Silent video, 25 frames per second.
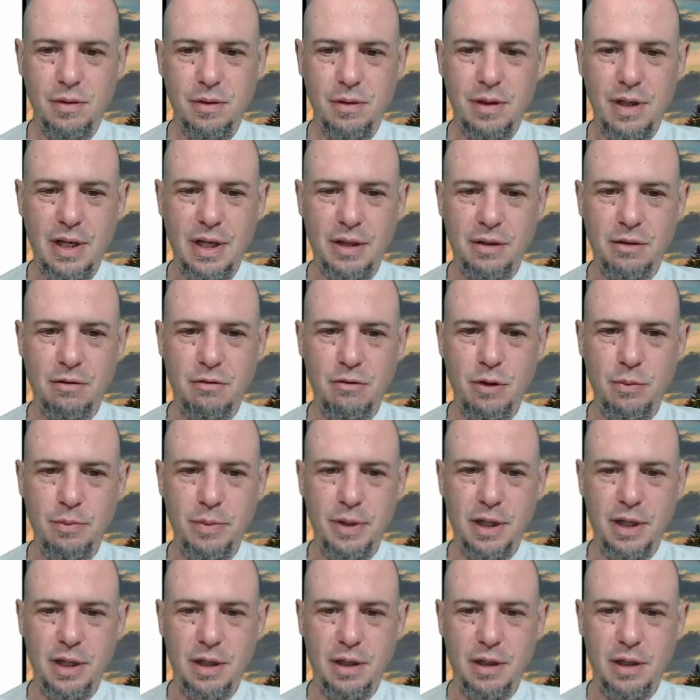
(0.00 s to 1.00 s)
That's
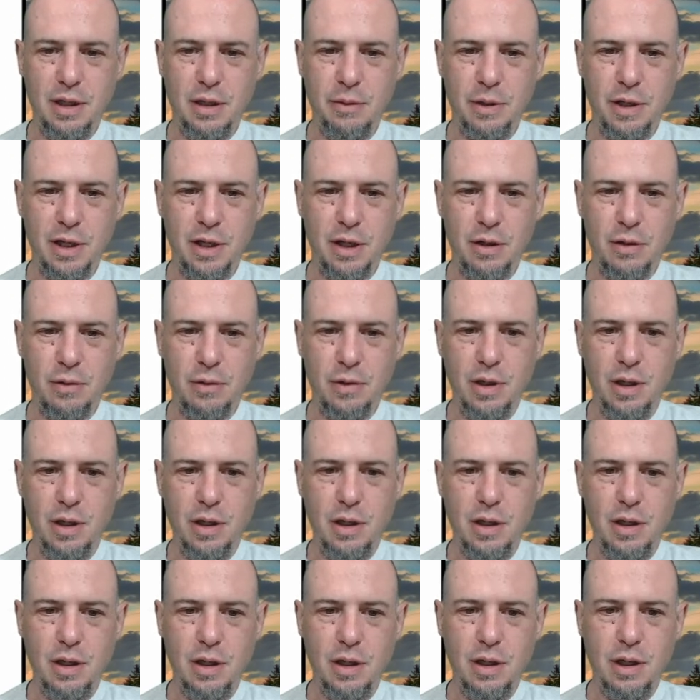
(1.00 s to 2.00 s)
grouping. Here we go.
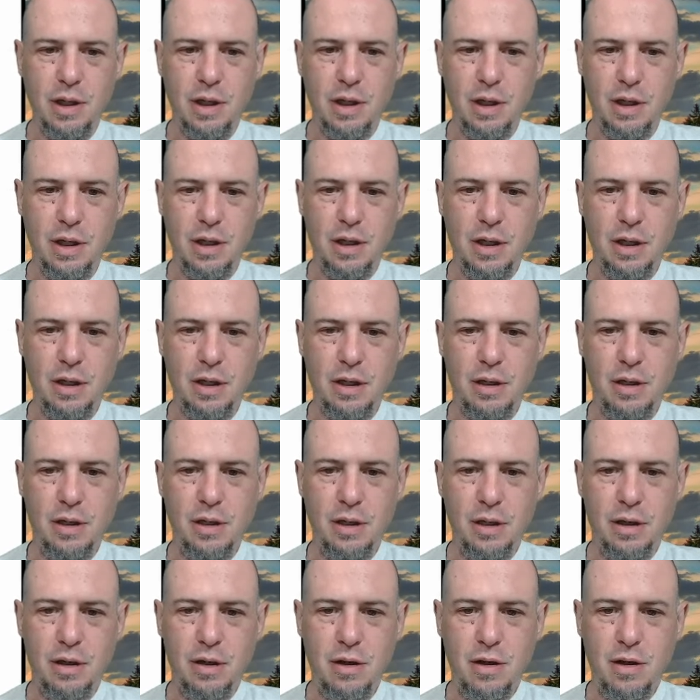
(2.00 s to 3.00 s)
Uh,
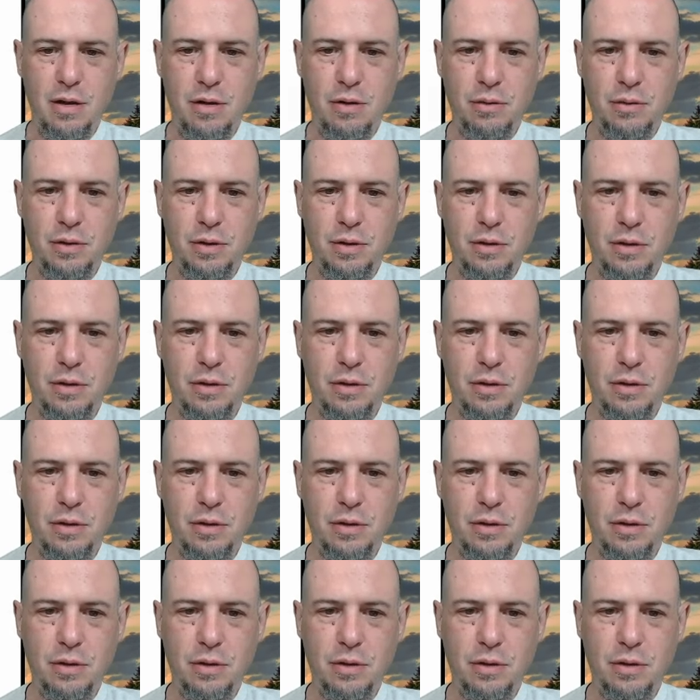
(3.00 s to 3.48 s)
note.